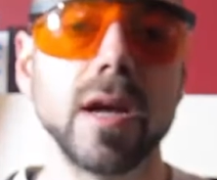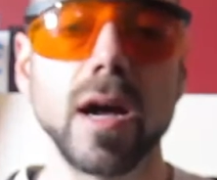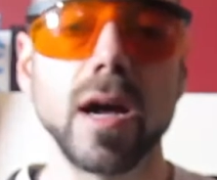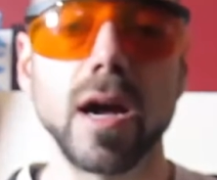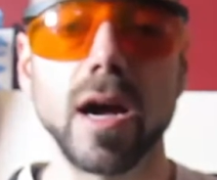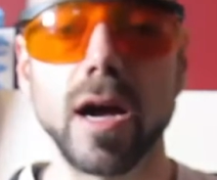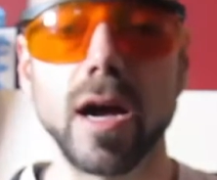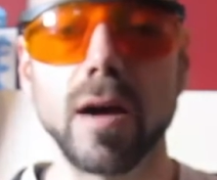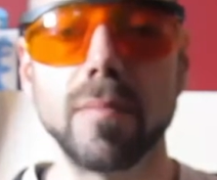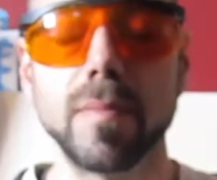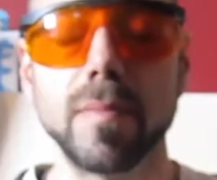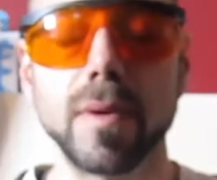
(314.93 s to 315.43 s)

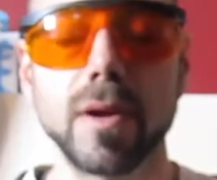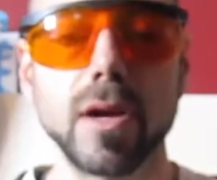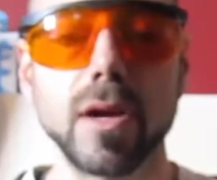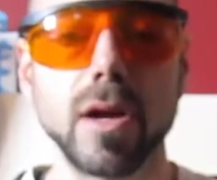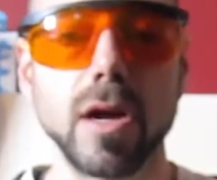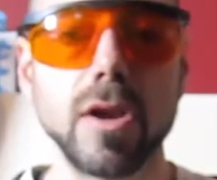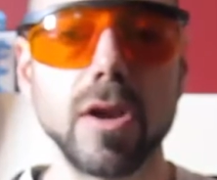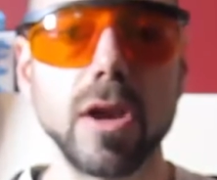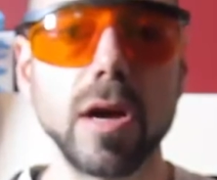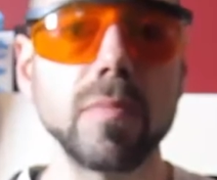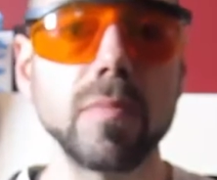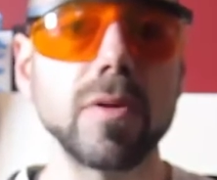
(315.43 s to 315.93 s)

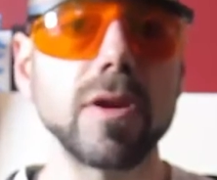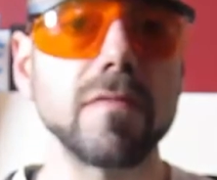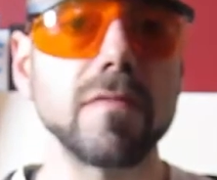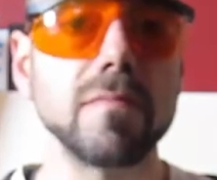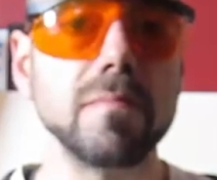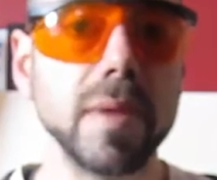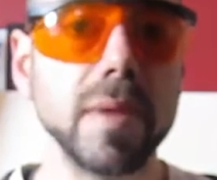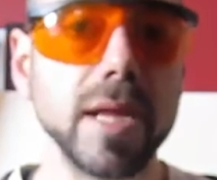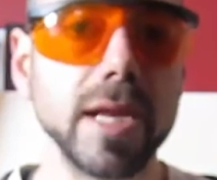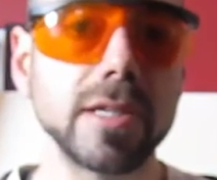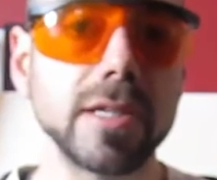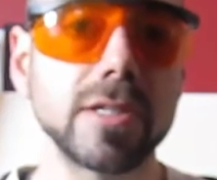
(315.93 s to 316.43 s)
a number of
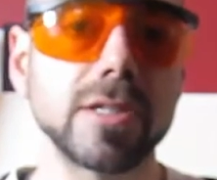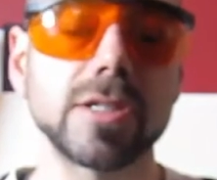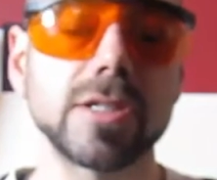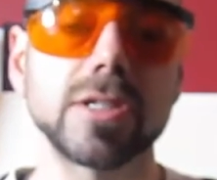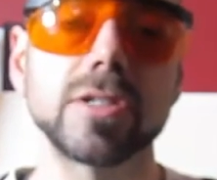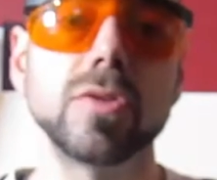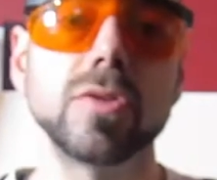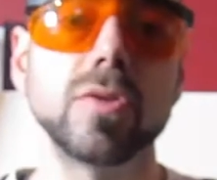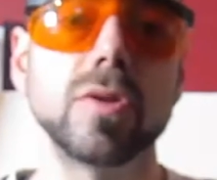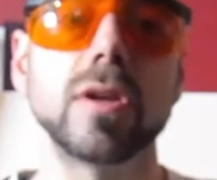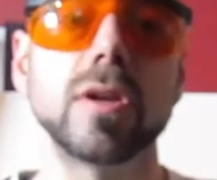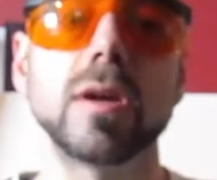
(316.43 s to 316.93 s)
minutes
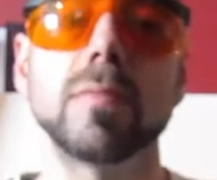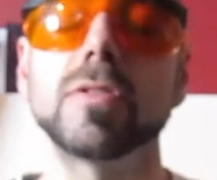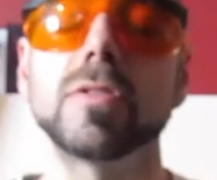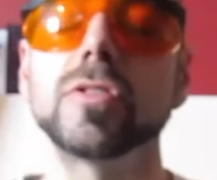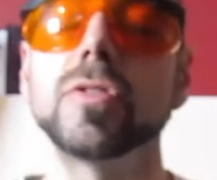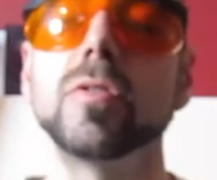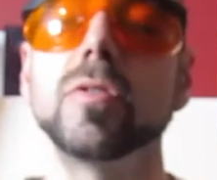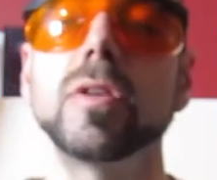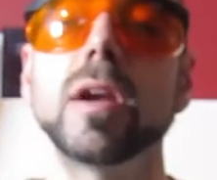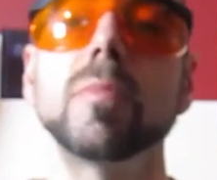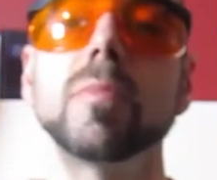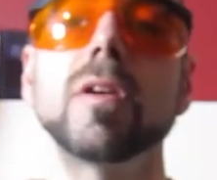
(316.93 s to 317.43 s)
to
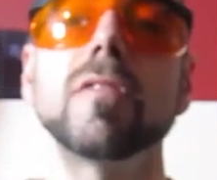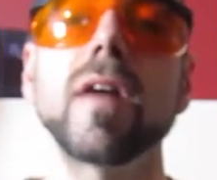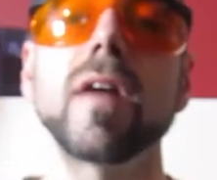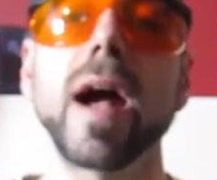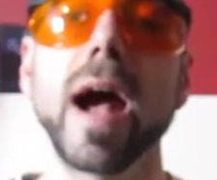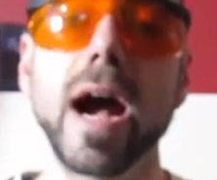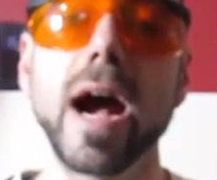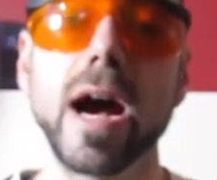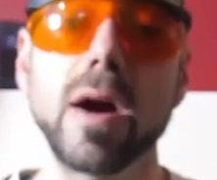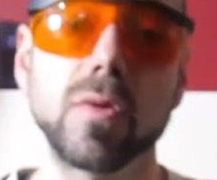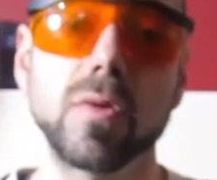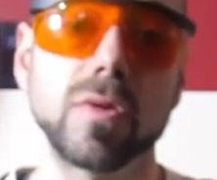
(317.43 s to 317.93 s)
a number of
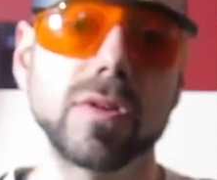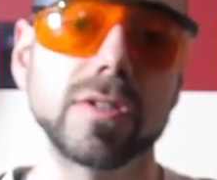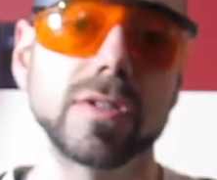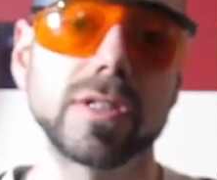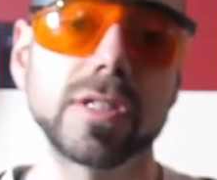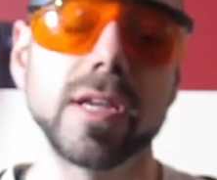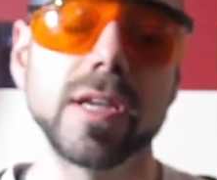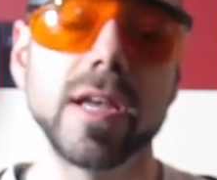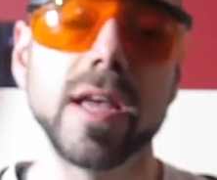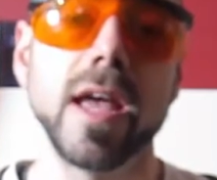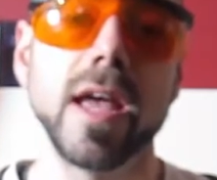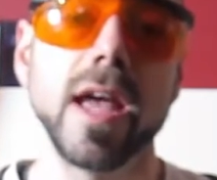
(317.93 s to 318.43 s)

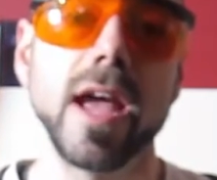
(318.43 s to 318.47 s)
hours.